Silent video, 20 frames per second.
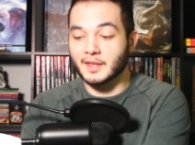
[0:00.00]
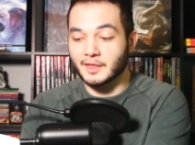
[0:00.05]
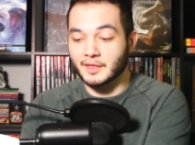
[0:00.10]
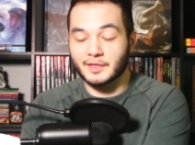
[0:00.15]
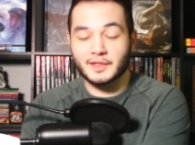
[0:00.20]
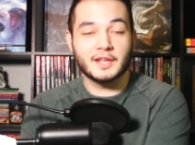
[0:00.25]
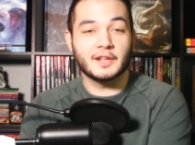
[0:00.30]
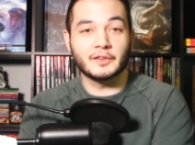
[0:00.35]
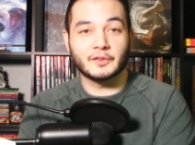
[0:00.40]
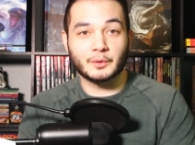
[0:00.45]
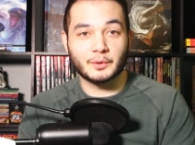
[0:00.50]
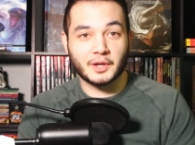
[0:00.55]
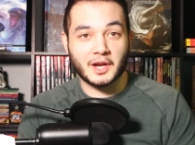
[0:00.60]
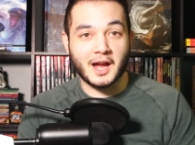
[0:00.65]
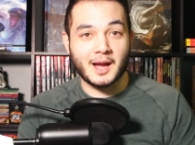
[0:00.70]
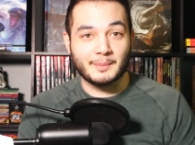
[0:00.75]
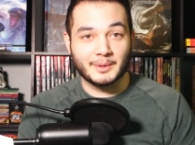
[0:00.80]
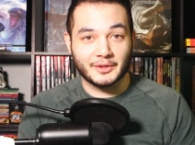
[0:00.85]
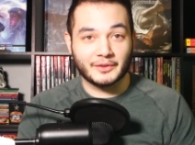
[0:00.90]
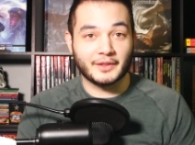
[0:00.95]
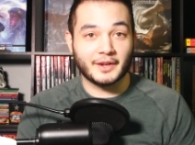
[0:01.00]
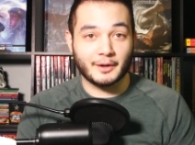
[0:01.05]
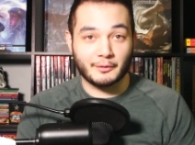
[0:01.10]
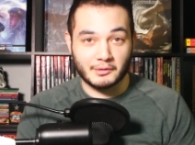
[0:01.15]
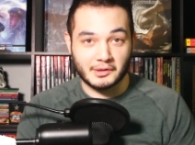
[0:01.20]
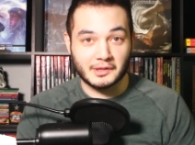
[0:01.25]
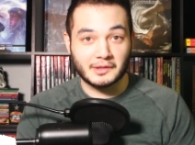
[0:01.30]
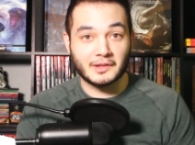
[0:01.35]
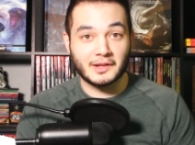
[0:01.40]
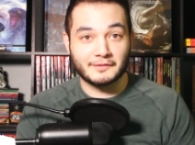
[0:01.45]
these are the comments that I
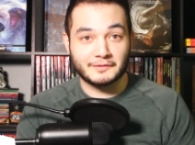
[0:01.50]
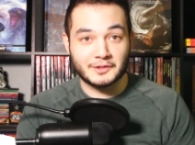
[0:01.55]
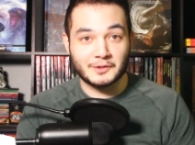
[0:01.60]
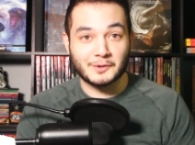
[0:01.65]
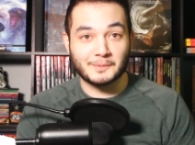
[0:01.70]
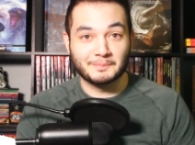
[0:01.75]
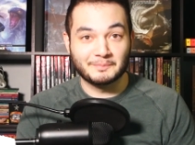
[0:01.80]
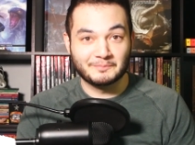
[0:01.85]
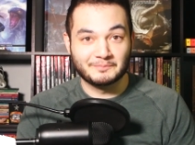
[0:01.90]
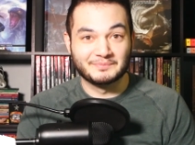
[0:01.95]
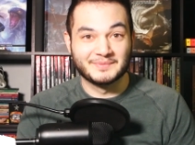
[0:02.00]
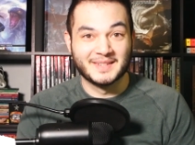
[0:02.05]
really love too.